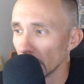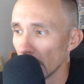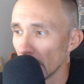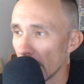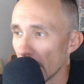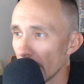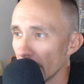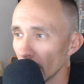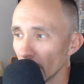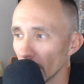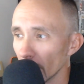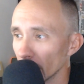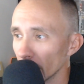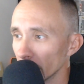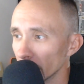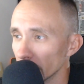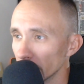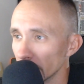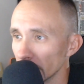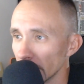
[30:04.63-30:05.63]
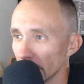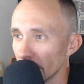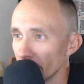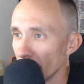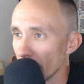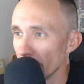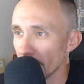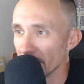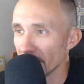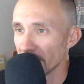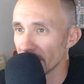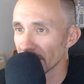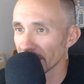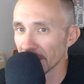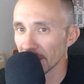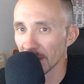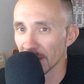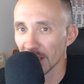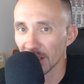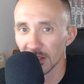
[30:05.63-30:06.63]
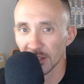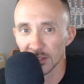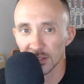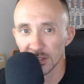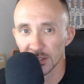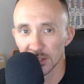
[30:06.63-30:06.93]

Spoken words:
I don't know. He may be sick today,